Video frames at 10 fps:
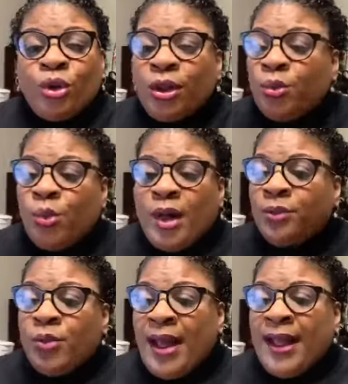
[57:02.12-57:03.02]
one
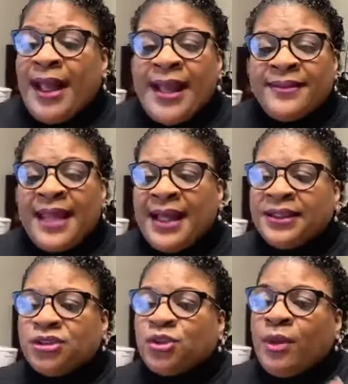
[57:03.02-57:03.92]
way, and that is
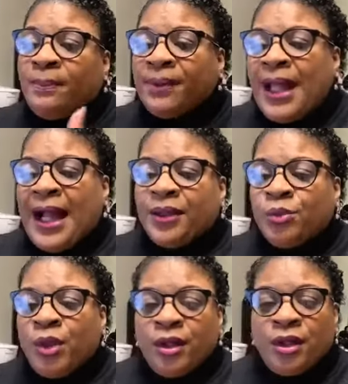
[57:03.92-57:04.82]
to apply the
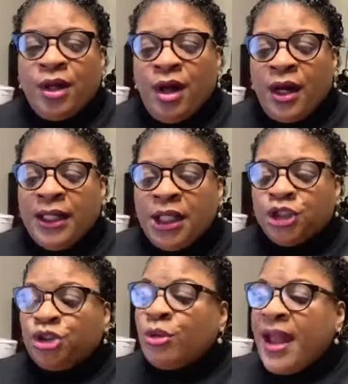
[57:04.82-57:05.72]
word of God
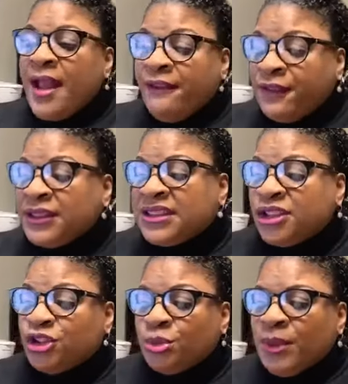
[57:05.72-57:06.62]
to every
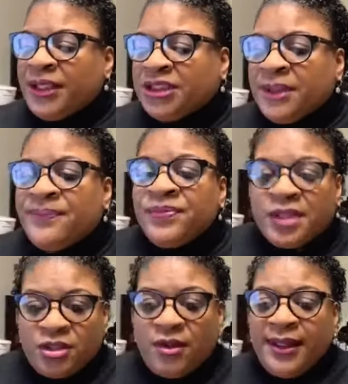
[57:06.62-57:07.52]
situation.
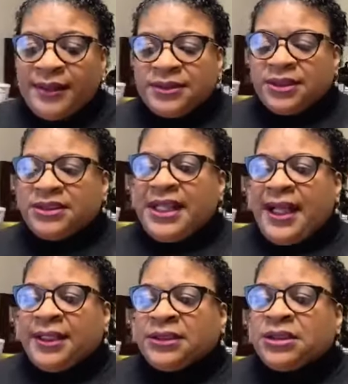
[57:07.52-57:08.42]
So here's a
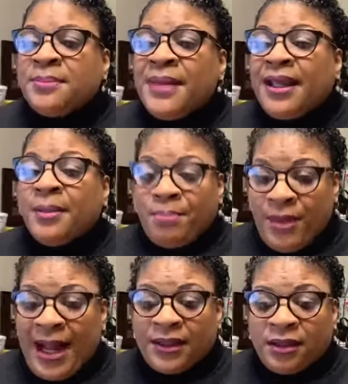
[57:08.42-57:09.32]
challenge to make it
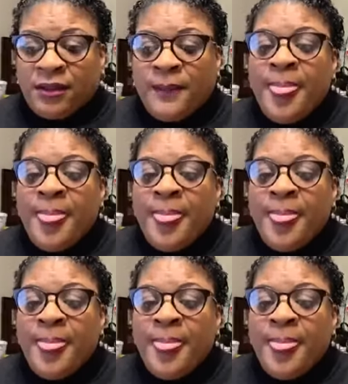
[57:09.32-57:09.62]
practical.